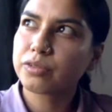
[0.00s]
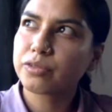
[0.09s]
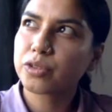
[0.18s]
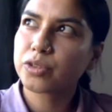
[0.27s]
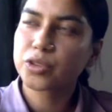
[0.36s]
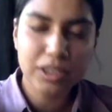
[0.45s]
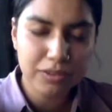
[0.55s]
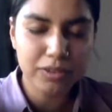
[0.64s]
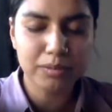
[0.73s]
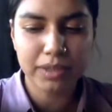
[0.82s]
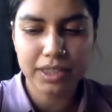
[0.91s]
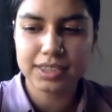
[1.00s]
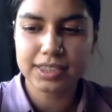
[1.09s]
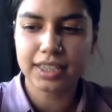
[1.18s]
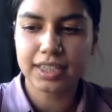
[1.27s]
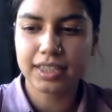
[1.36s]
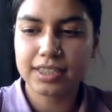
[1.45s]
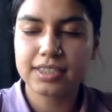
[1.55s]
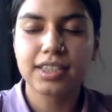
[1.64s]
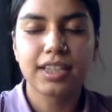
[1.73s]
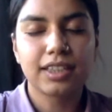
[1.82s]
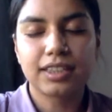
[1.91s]
for three filmmakers, I guess
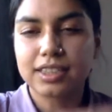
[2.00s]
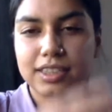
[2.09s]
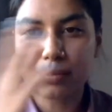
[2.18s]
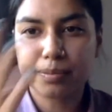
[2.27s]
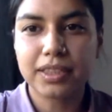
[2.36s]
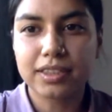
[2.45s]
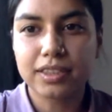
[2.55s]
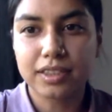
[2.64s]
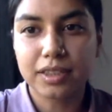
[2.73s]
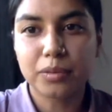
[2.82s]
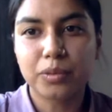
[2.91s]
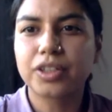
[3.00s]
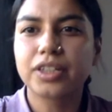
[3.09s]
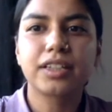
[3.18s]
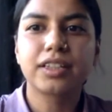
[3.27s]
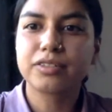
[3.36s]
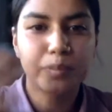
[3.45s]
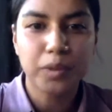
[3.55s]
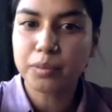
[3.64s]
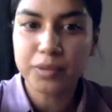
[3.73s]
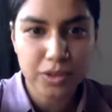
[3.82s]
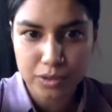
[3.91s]
they displayed their work and they
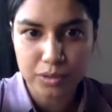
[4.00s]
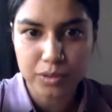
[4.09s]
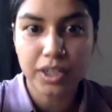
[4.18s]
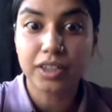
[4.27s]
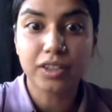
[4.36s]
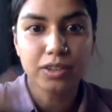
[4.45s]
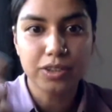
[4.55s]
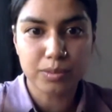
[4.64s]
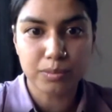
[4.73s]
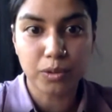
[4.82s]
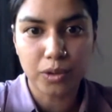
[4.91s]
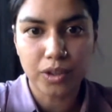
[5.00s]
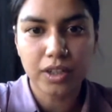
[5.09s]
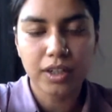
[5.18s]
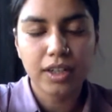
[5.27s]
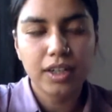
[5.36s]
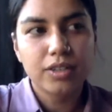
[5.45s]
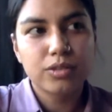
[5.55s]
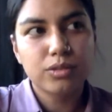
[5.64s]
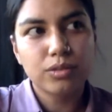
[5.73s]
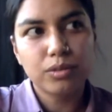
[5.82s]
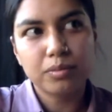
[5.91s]
promised to encourage more.
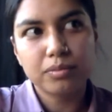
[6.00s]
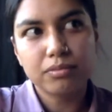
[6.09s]
So